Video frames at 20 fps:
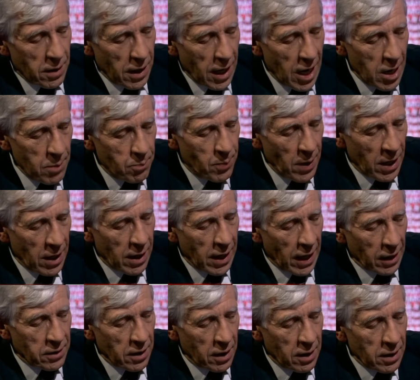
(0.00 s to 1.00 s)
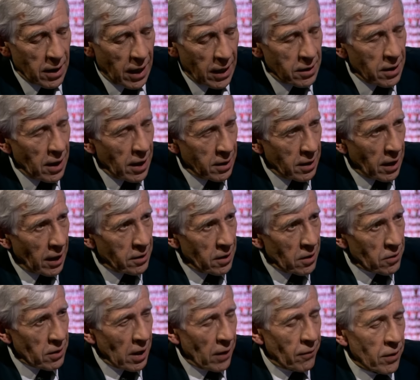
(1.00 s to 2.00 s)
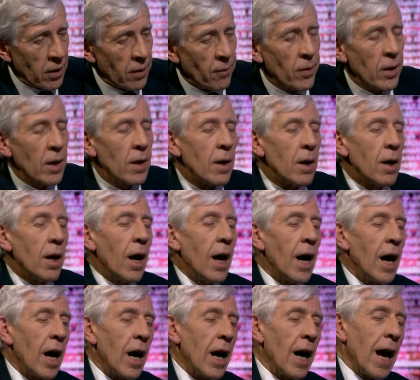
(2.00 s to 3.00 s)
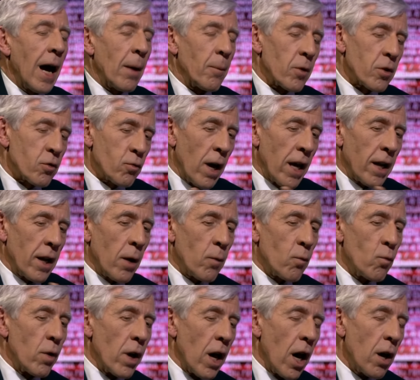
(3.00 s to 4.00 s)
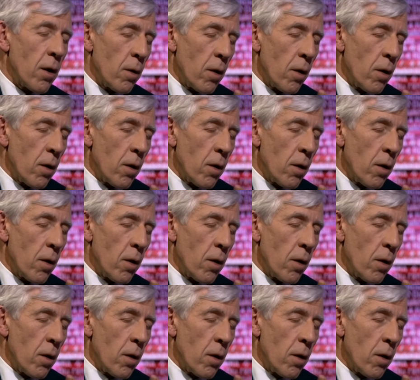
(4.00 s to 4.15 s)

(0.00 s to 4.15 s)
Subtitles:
He'd been elected in 97 and was trying to...